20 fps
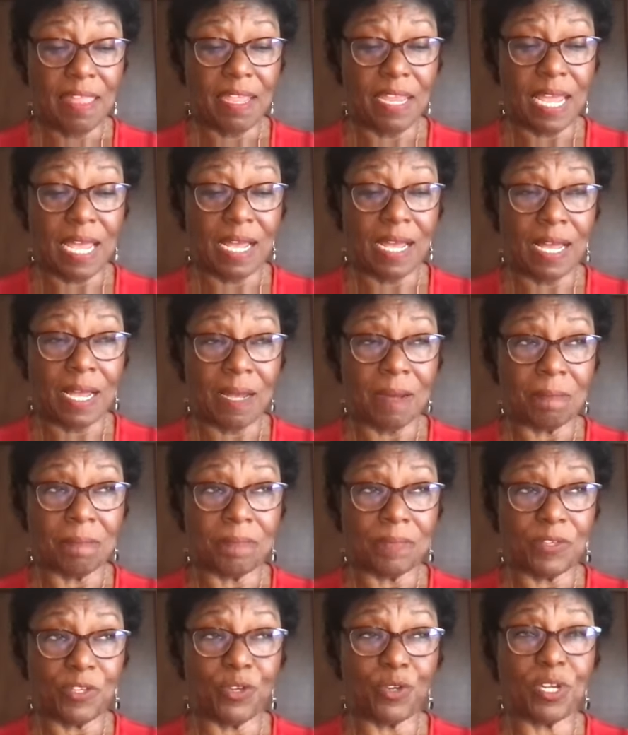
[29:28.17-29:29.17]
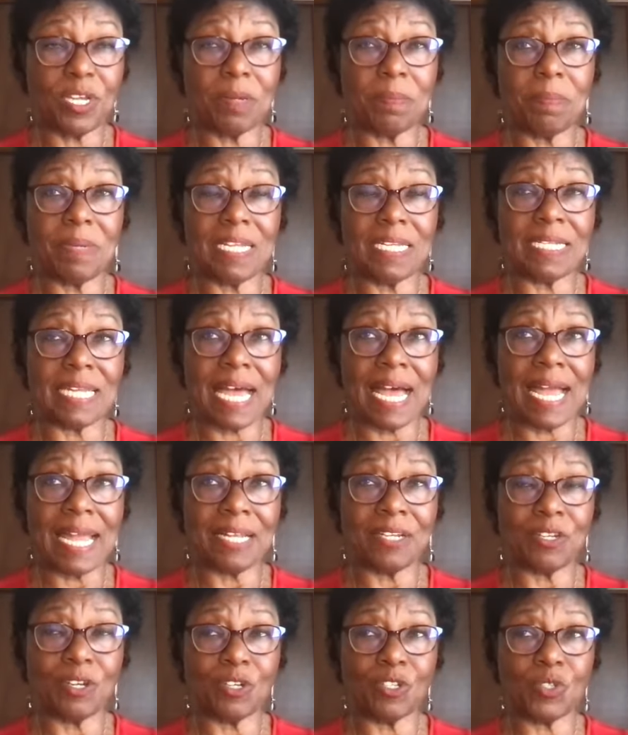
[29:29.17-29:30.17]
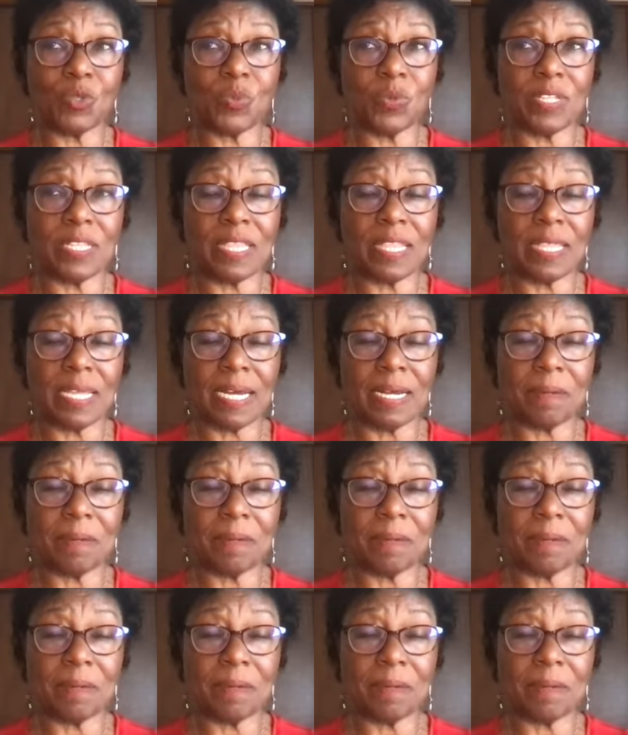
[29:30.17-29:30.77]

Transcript: You can be diagnosed with